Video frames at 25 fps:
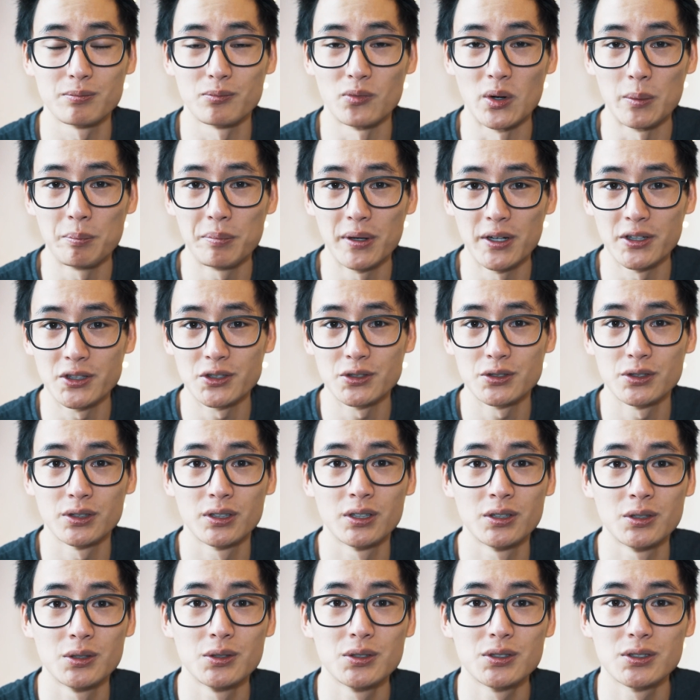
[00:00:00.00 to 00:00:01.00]
what pages you
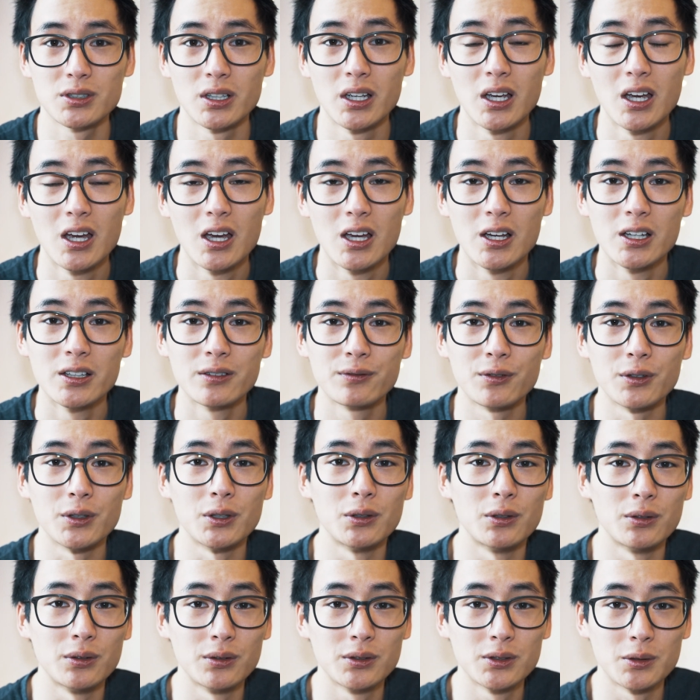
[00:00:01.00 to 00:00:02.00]
can use for
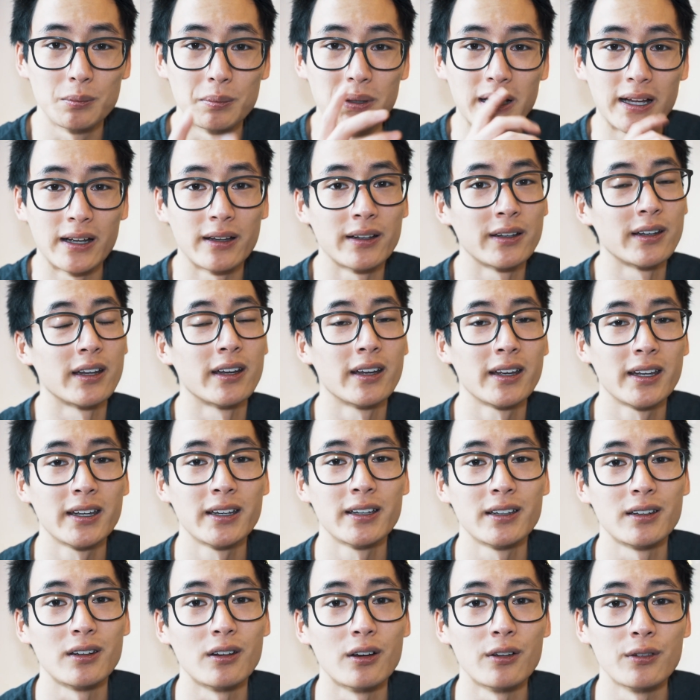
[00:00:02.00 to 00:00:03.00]
you to plan
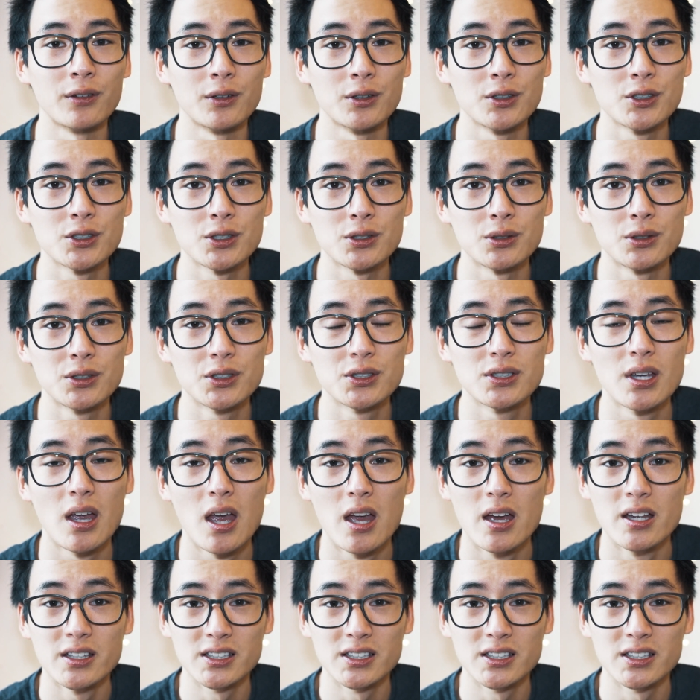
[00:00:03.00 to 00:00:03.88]
ahead on your shoots.